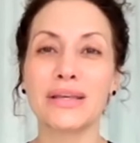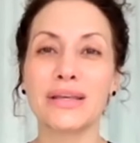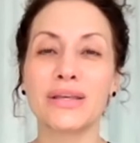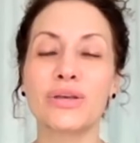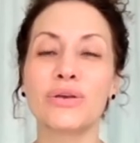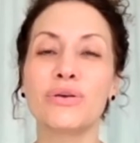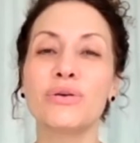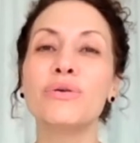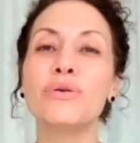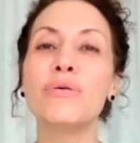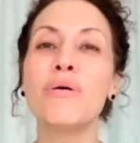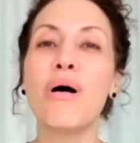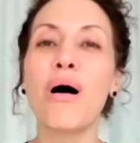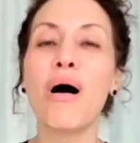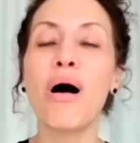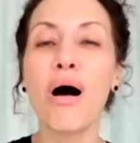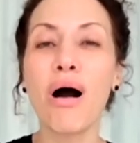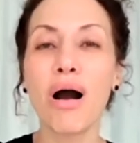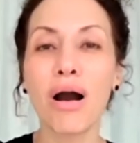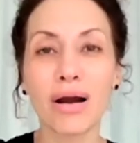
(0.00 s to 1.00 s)
You
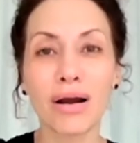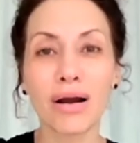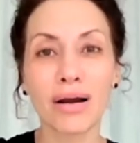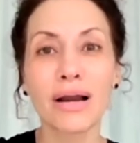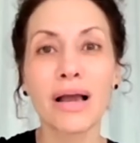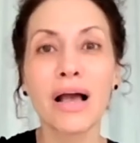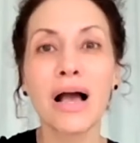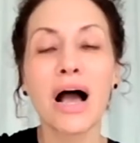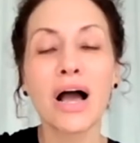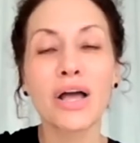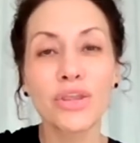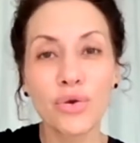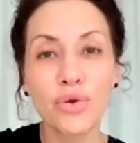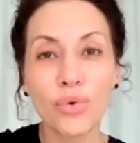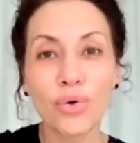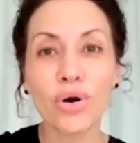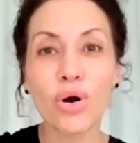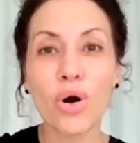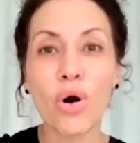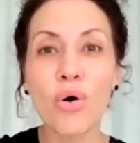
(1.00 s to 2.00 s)
are
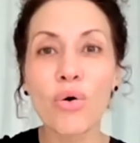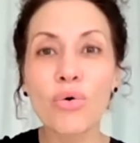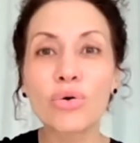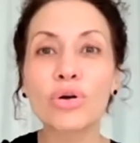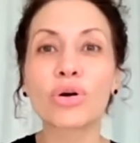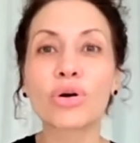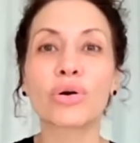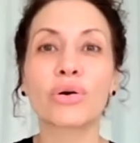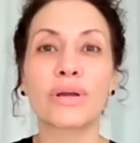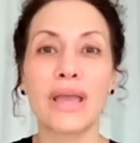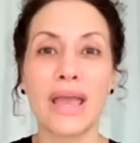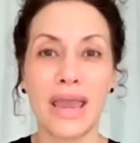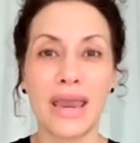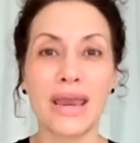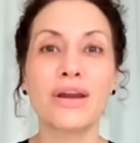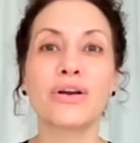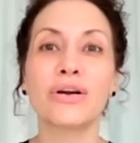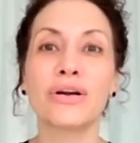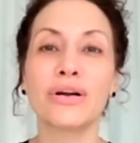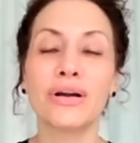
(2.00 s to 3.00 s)
your own
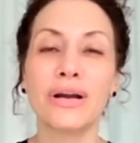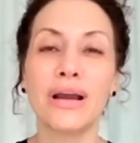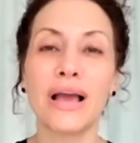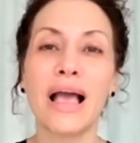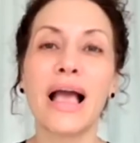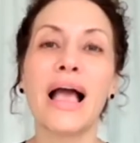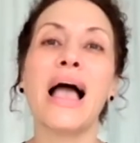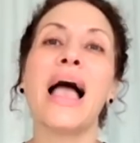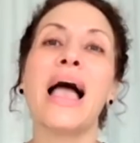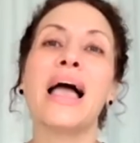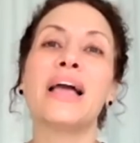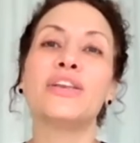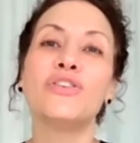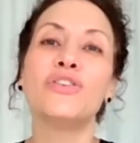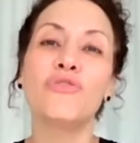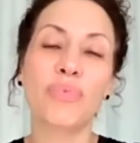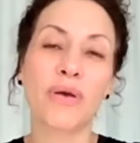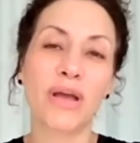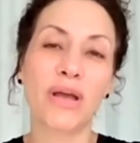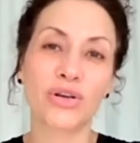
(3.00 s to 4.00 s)
creator and
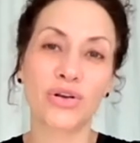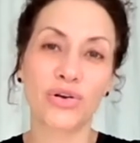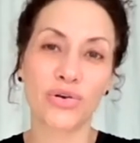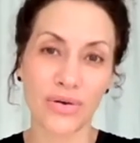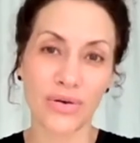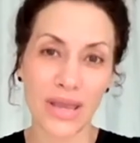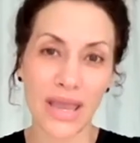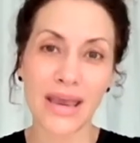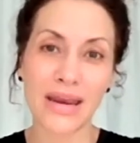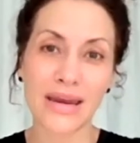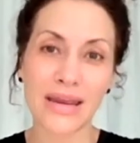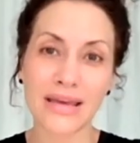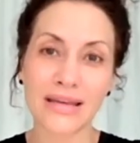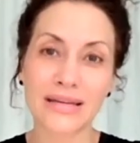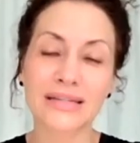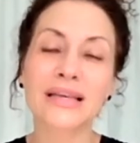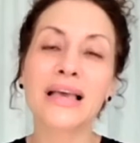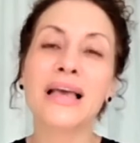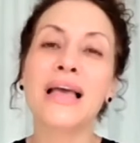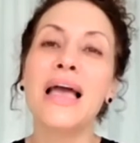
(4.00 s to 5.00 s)
you've been created.